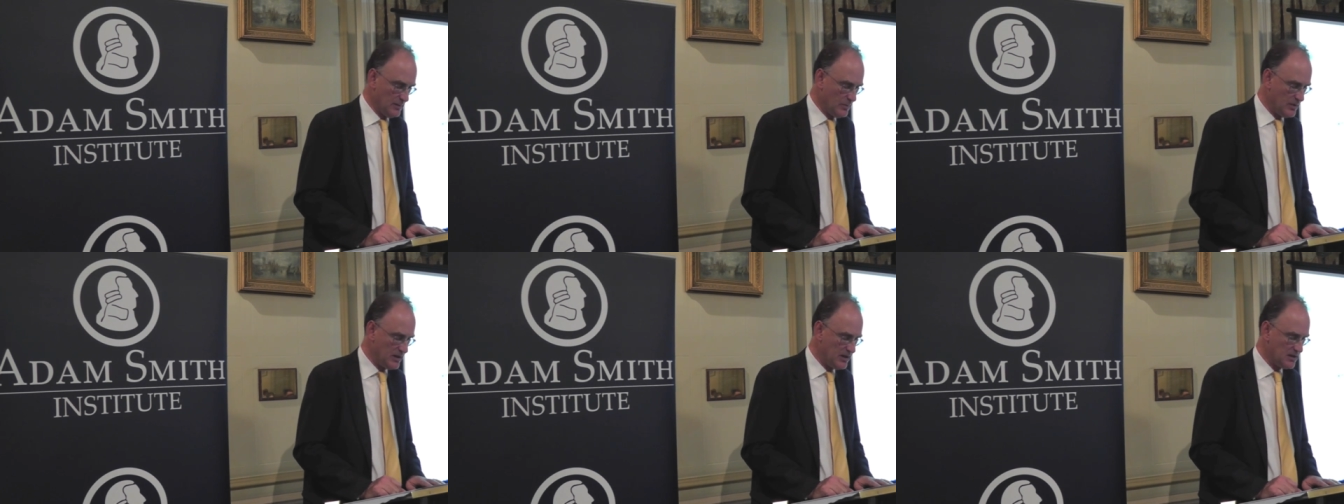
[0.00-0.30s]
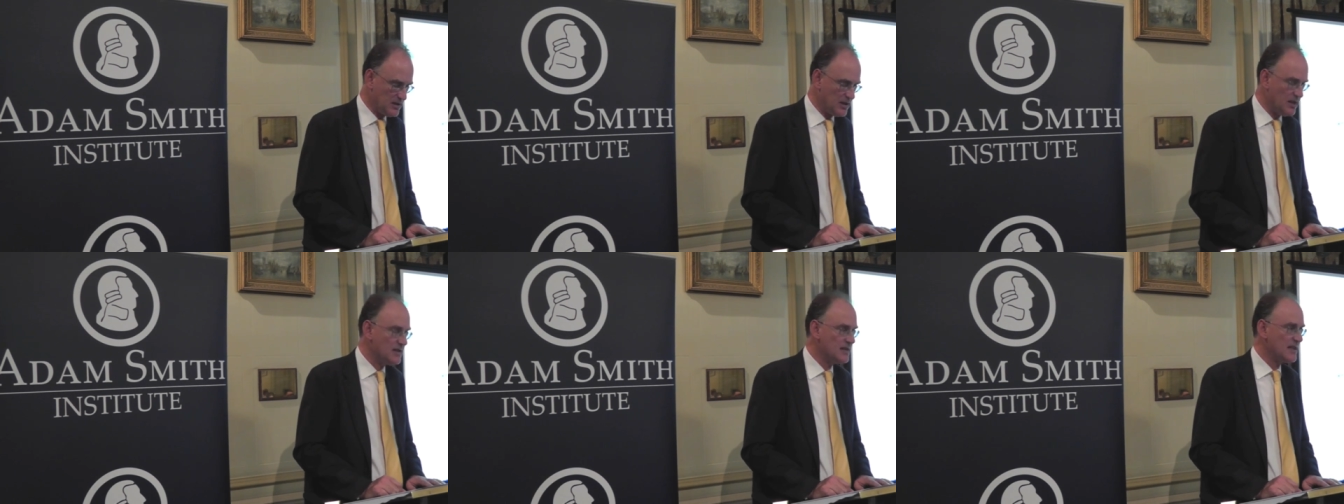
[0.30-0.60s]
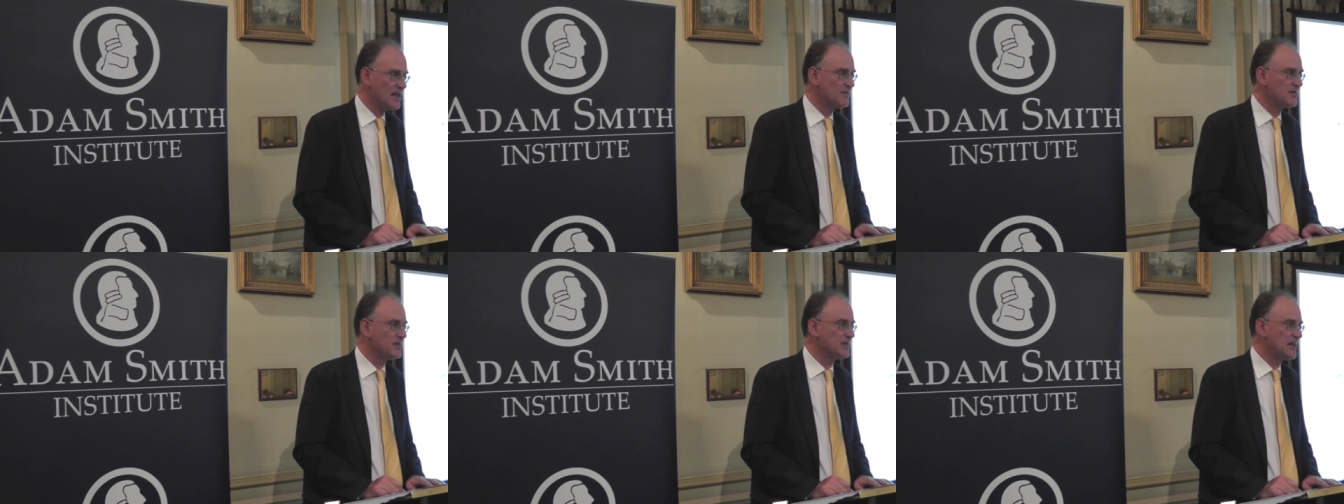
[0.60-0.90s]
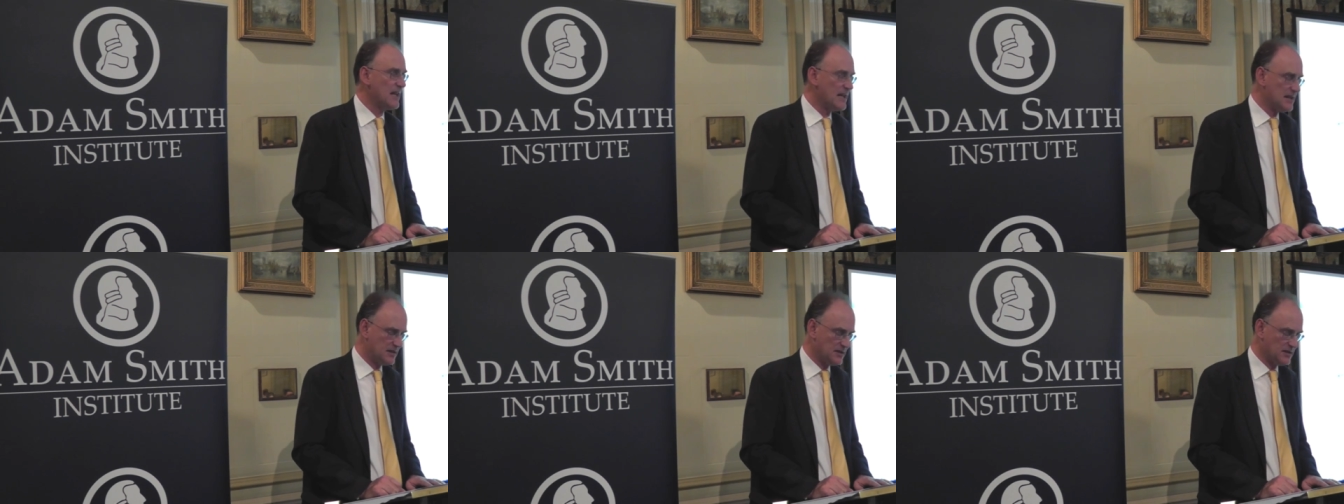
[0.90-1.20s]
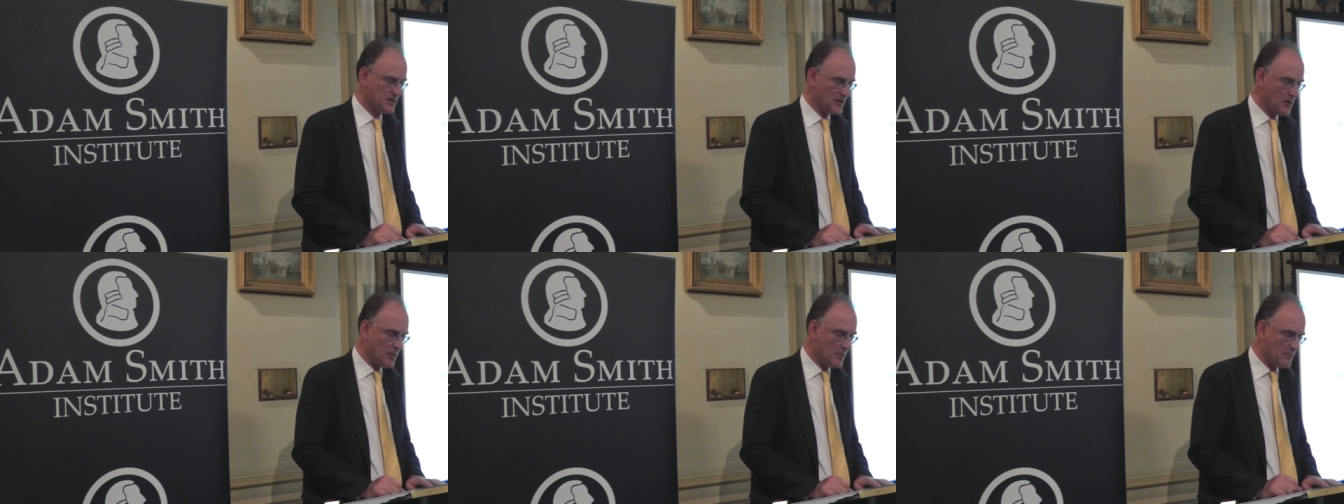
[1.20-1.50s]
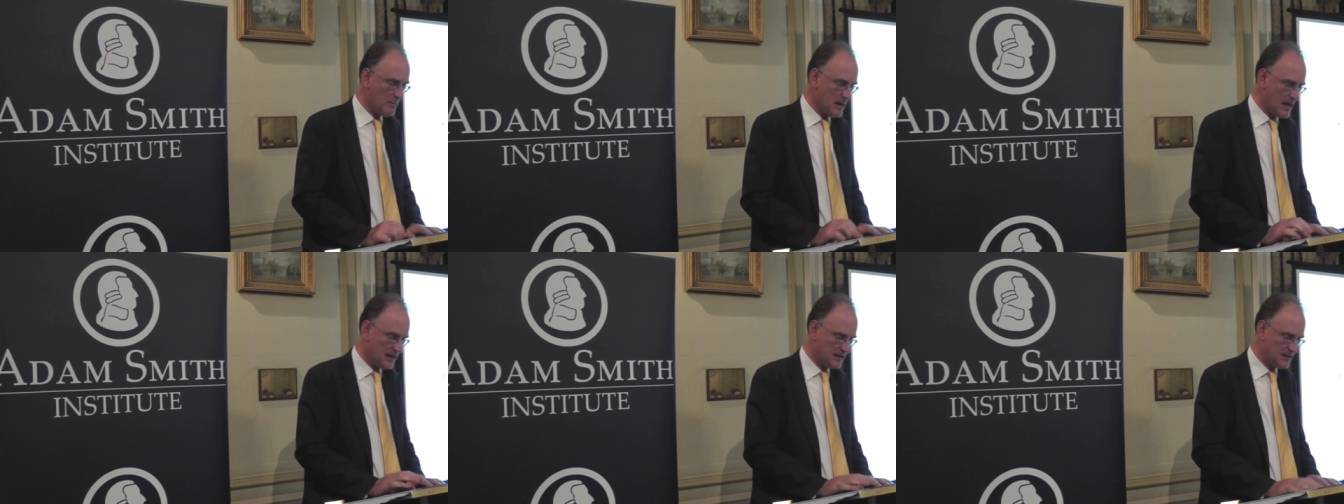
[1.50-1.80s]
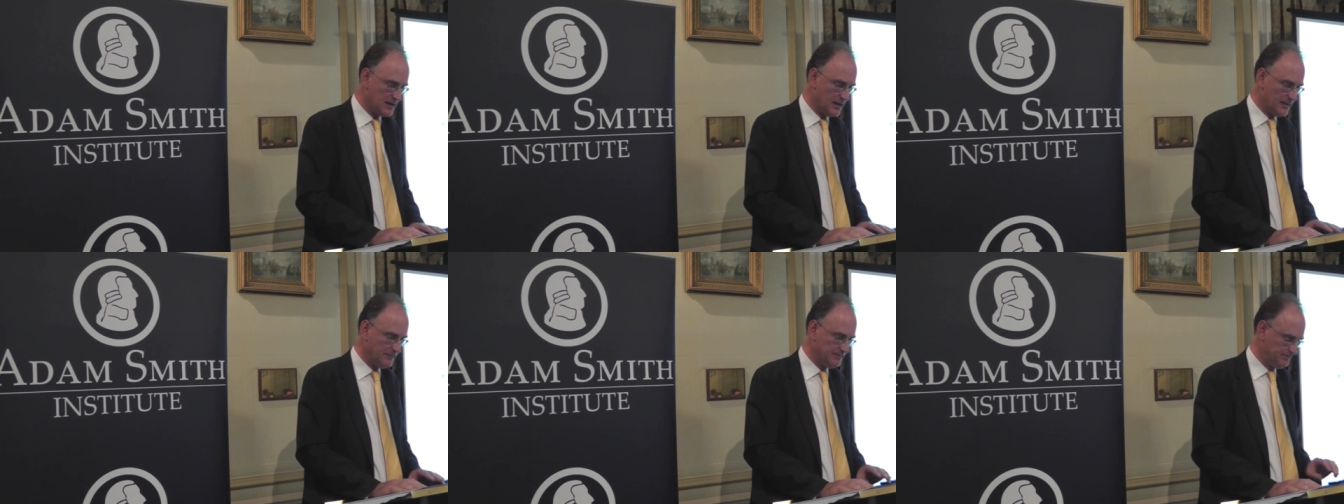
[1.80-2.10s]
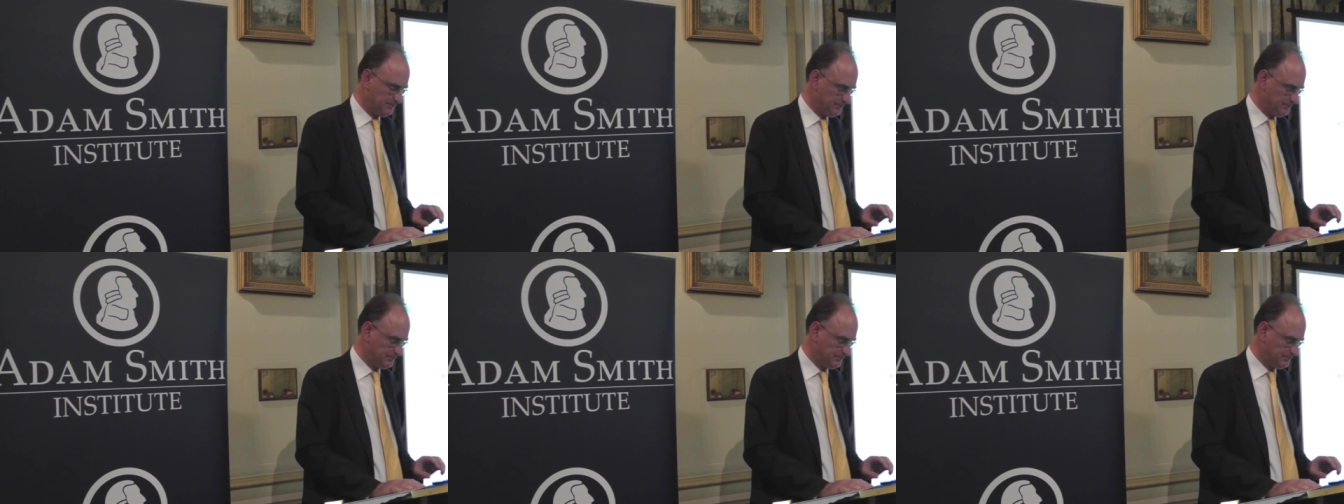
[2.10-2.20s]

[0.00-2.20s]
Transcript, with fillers: but it turns out that that does not matter.